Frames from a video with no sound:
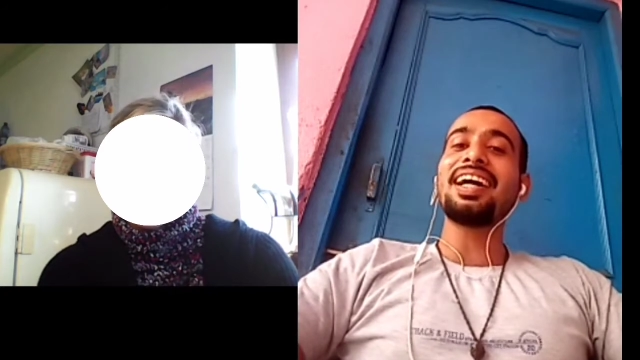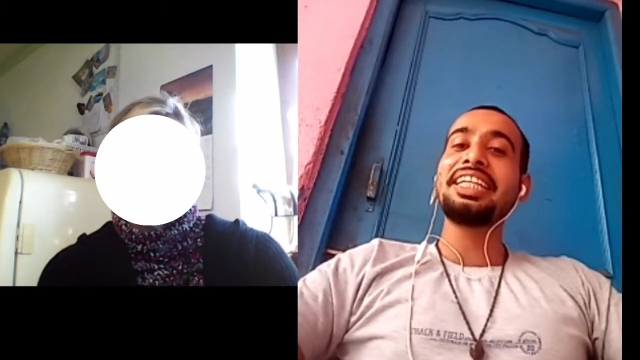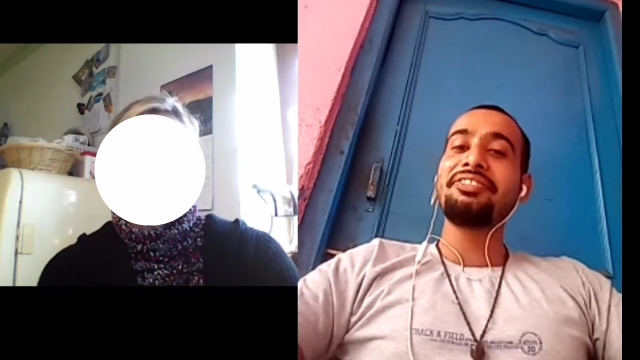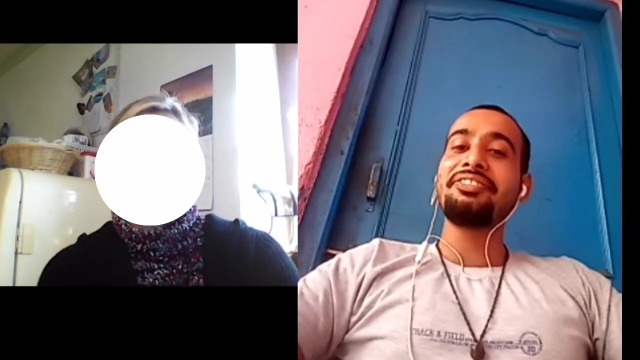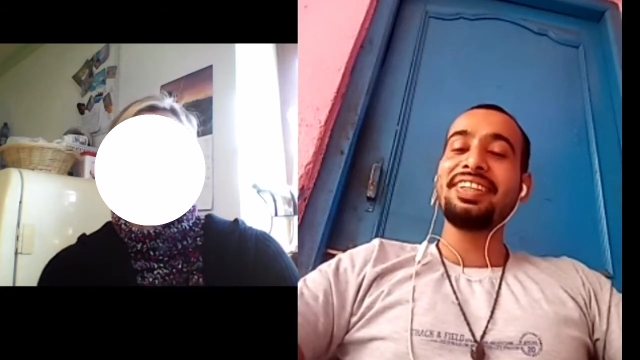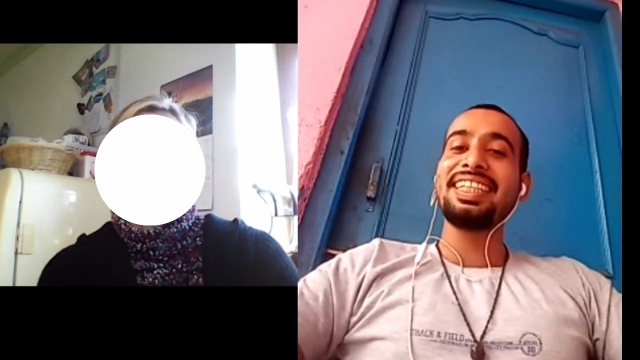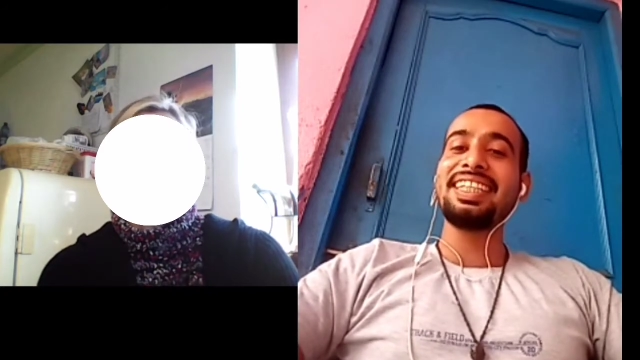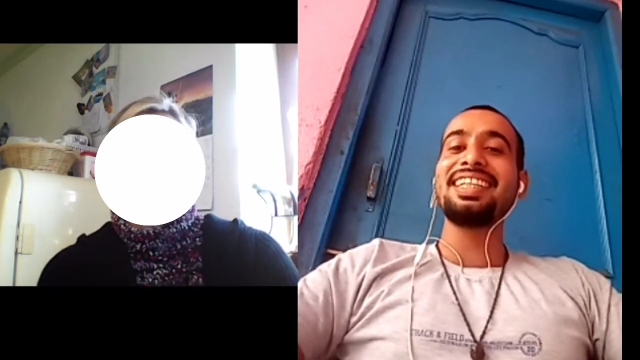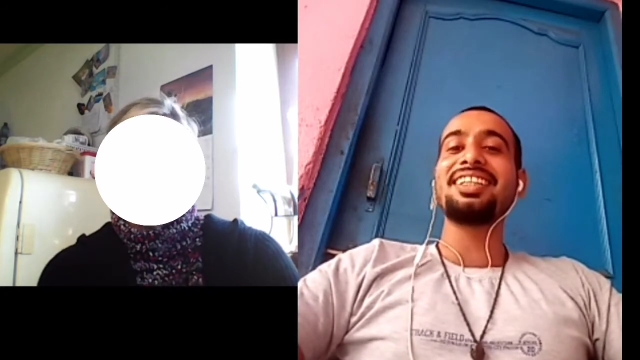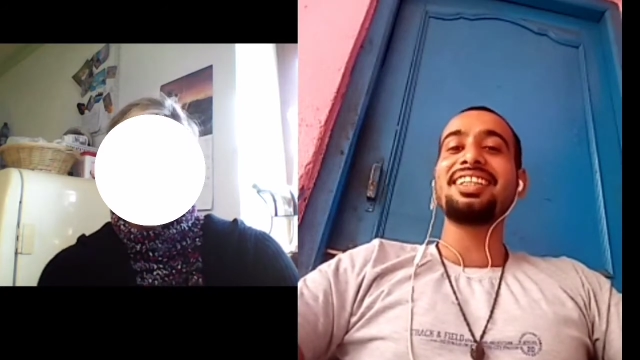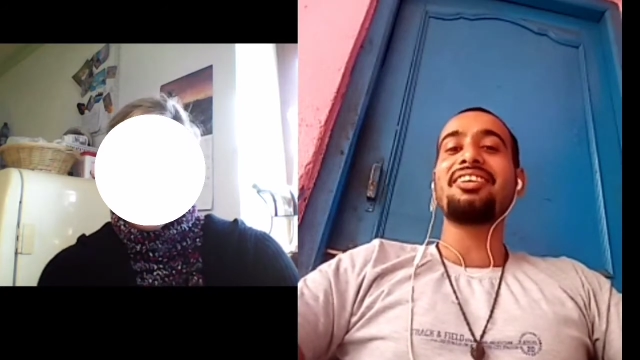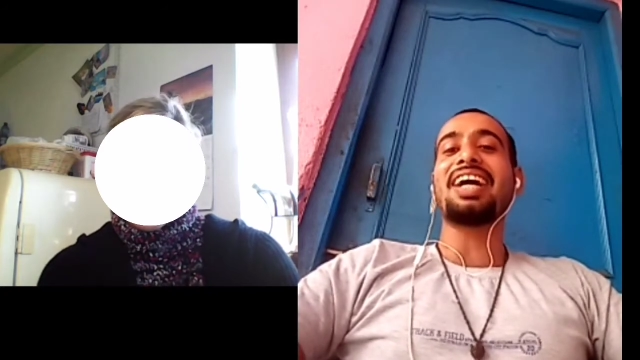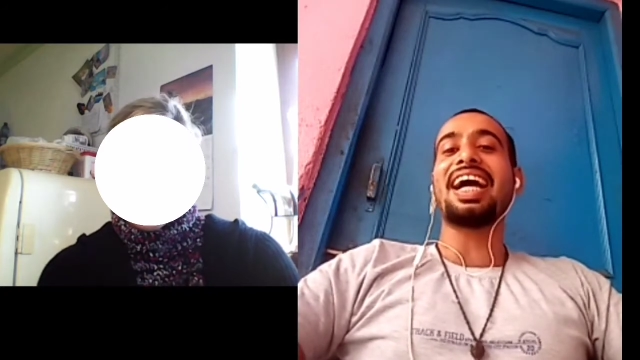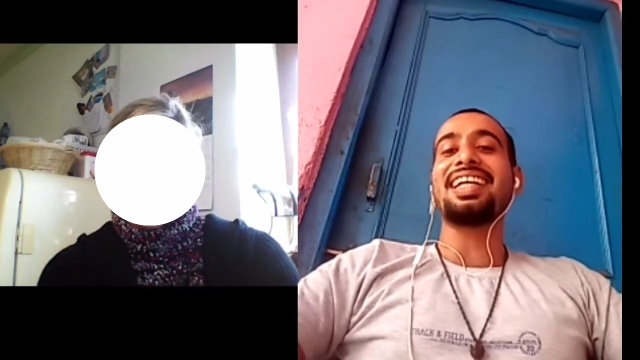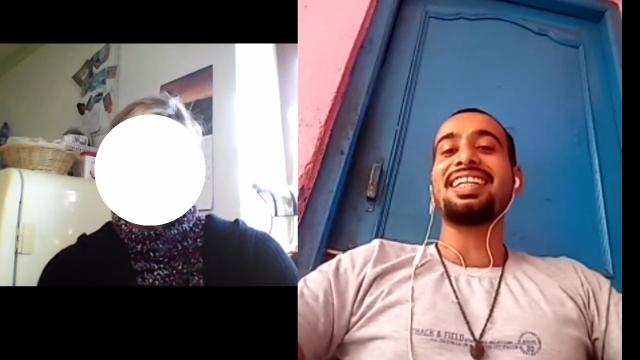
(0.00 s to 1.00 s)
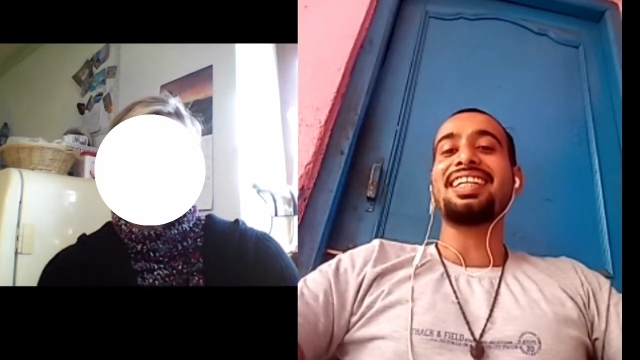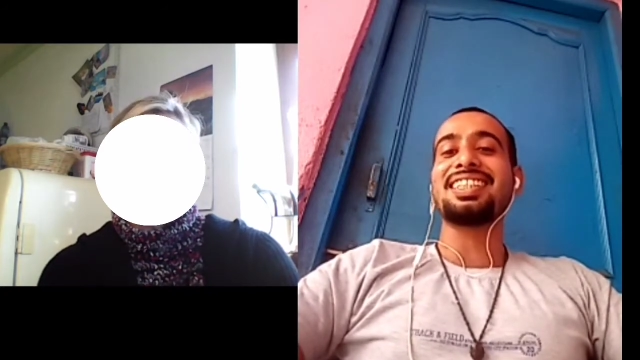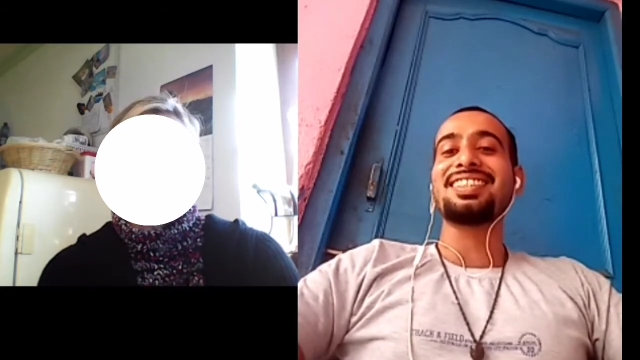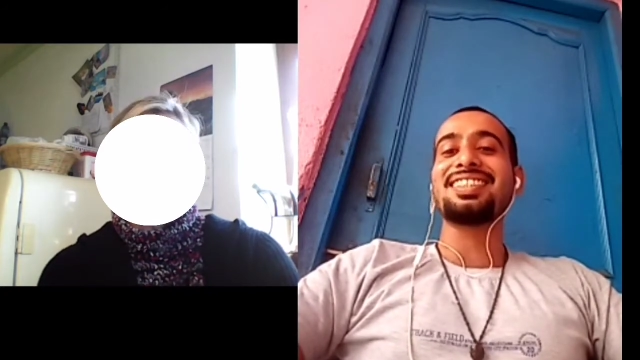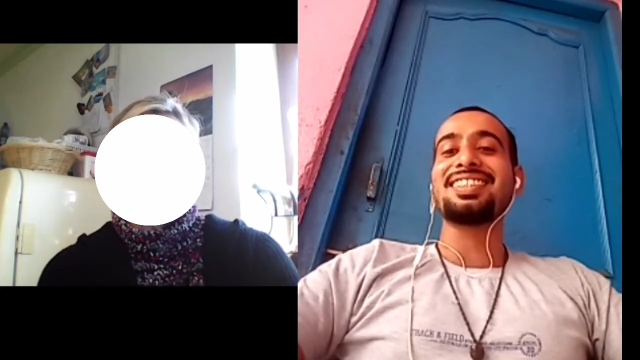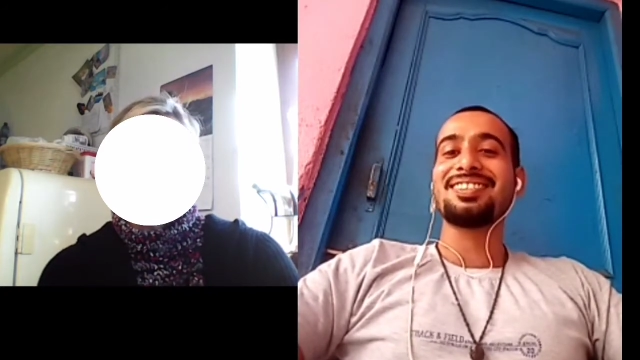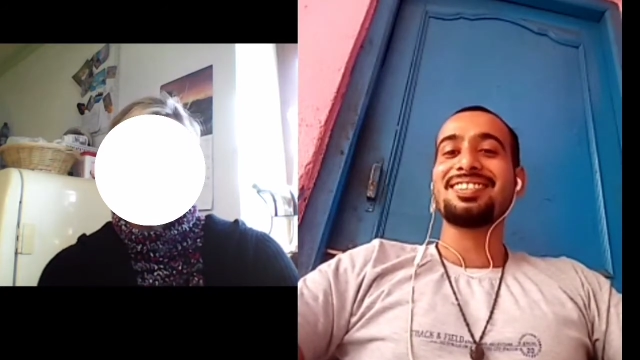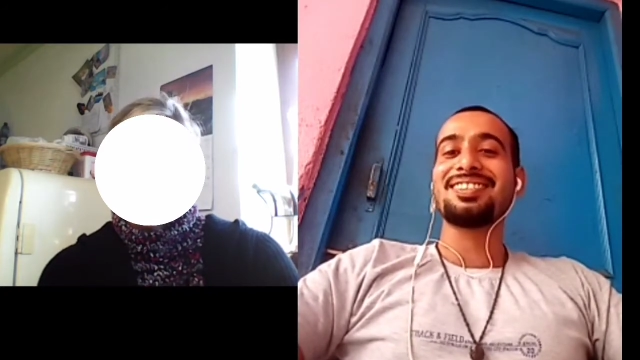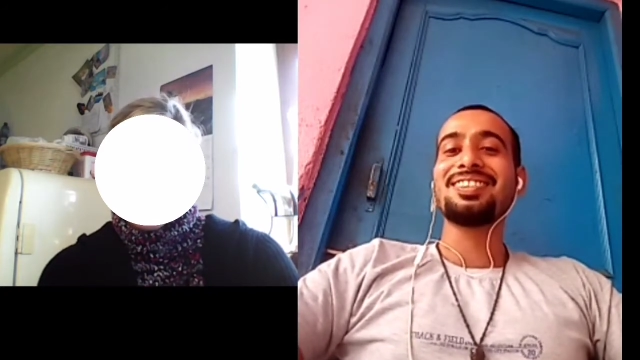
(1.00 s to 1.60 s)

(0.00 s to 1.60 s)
defeating the virus